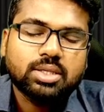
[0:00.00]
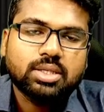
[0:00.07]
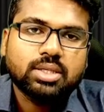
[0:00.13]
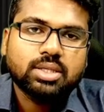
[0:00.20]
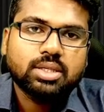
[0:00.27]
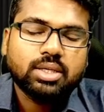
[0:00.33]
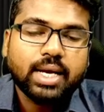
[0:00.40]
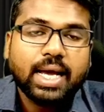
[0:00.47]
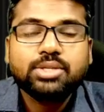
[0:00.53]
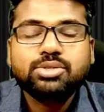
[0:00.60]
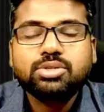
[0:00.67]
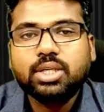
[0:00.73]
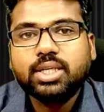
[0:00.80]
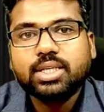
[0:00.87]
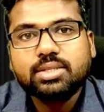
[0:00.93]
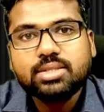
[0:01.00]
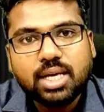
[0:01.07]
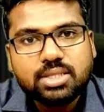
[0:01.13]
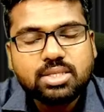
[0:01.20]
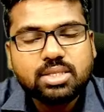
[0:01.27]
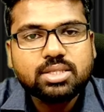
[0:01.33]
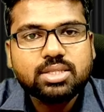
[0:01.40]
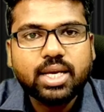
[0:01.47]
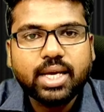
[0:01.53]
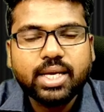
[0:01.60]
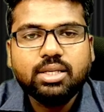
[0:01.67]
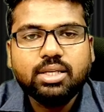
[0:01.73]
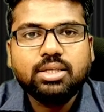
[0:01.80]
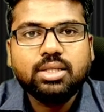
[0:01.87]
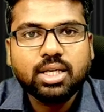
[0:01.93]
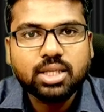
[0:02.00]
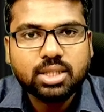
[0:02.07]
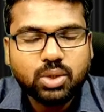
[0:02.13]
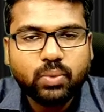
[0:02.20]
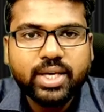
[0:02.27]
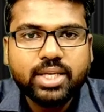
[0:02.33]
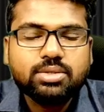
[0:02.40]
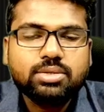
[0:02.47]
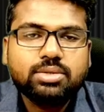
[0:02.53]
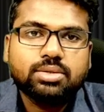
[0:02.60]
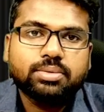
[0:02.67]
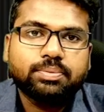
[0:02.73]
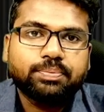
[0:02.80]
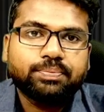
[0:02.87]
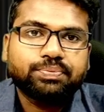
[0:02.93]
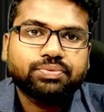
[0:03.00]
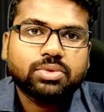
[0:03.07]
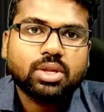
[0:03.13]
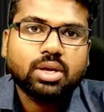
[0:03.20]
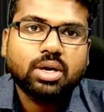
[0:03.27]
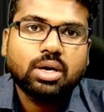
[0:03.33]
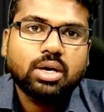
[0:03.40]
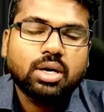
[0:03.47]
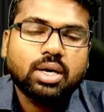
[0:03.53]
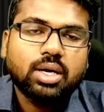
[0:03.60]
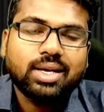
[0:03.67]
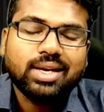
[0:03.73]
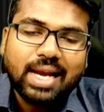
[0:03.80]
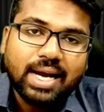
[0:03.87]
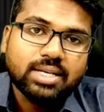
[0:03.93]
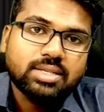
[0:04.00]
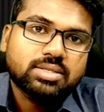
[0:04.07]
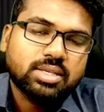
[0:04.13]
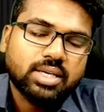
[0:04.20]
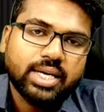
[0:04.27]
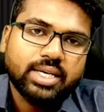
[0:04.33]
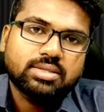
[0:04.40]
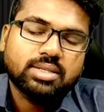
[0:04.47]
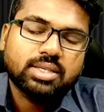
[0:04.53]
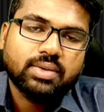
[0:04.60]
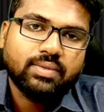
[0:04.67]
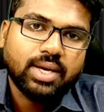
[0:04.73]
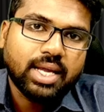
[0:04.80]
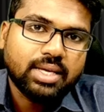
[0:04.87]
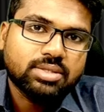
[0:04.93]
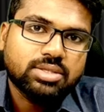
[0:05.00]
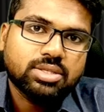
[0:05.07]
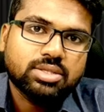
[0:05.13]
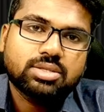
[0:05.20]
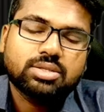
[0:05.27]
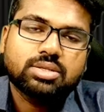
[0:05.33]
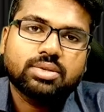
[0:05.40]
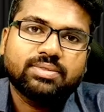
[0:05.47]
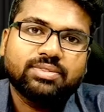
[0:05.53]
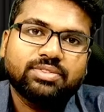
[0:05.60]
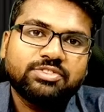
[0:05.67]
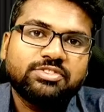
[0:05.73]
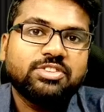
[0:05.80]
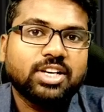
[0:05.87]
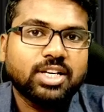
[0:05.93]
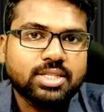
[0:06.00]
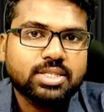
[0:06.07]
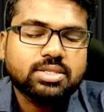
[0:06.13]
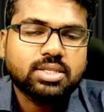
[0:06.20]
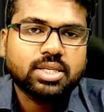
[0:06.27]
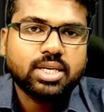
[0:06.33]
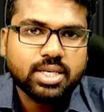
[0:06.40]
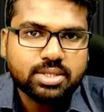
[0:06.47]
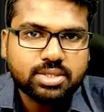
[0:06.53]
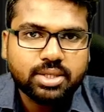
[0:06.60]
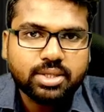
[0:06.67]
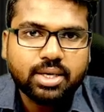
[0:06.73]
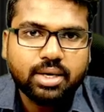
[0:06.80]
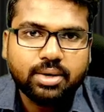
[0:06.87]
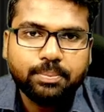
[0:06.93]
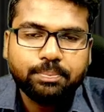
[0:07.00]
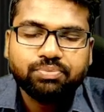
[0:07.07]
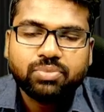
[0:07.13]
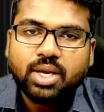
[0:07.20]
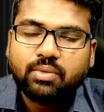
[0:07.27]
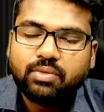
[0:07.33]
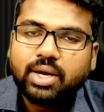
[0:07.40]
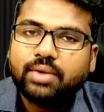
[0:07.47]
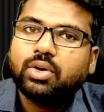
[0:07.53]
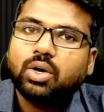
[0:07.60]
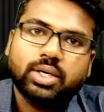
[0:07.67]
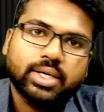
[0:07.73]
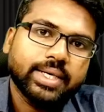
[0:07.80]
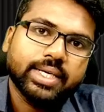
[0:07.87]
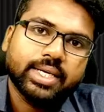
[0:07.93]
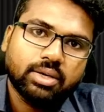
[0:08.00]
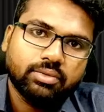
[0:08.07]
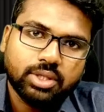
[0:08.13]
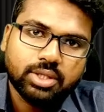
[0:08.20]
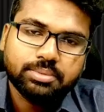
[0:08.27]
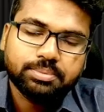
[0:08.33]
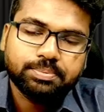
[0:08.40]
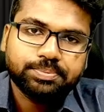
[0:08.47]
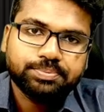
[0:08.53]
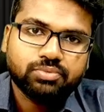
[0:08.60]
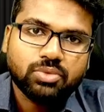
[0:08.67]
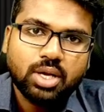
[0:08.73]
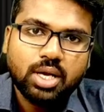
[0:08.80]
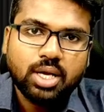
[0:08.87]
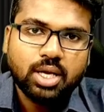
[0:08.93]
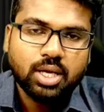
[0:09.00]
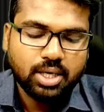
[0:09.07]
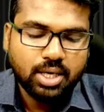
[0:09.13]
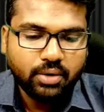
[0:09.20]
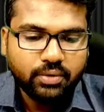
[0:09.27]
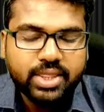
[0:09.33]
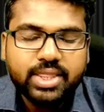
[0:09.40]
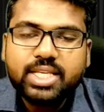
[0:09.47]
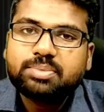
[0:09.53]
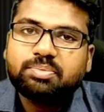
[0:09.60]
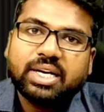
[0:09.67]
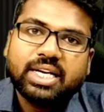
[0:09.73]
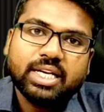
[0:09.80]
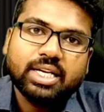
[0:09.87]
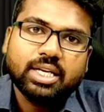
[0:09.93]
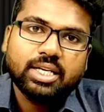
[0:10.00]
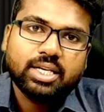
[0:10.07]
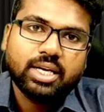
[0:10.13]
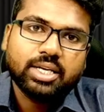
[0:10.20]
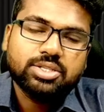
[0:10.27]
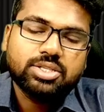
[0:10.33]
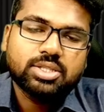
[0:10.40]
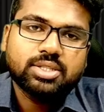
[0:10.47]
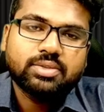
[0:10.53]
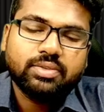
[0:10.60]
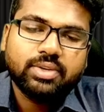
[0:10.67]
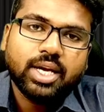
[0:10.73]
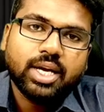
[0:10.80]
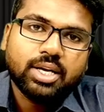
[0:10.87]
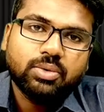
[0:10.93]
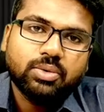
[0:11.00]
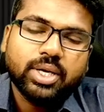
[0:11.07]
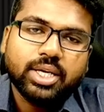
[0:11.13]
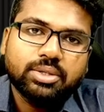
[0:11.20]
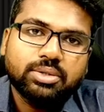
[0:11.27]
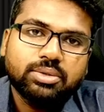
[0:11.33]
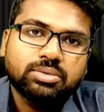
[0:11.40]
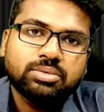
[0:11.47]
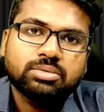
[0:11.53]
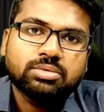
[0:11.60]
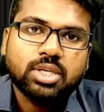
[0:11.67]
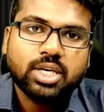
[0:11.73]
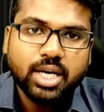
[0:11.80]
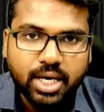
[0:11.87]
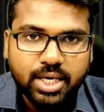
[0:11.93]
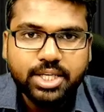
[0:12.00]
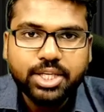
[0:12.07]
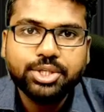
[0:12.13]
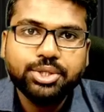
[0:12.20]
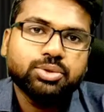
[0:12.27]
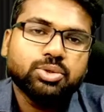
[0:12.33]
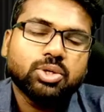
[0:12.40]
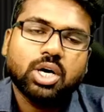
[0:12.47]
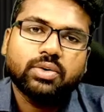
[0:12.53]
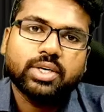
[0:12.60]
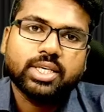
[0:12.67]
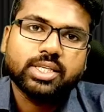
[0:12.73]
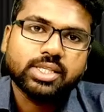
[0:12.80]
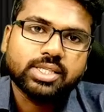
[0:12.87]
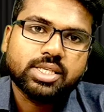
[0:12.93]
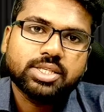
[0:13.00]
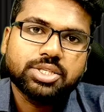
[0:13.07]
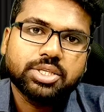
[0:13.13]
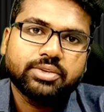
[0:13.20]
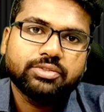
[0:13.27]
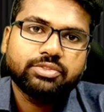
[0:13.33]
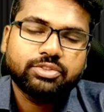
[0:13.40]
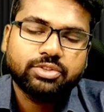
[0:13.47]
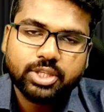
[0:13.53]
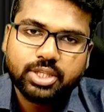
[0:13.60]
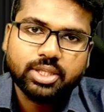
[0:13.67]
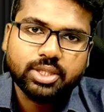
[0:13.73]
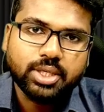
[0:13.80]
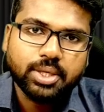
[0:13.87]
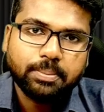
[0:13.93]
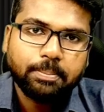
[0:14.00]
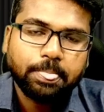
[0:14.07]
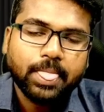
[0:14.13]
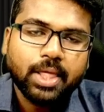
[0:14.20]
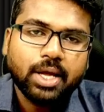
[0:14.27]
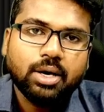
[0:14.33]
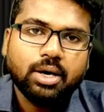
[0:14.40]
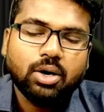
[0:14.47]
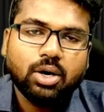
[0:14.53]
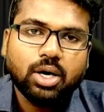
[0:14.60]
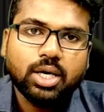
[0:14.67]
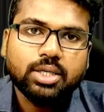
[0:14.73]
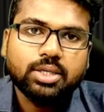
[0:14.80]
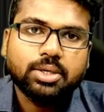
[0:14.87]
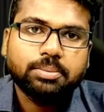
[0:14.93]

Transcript: natural disasters like earthquakes, landslides and avalanches, floods, etc., we have already covered. Now, in this particular lecture, we are going to continue our discussion further on